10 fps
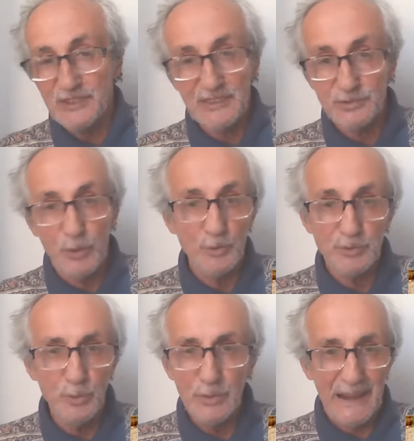just don't
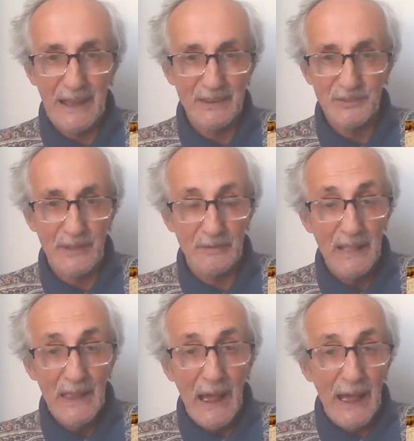do that kind of stuff.
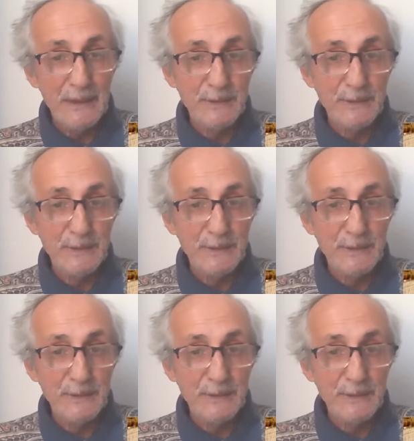I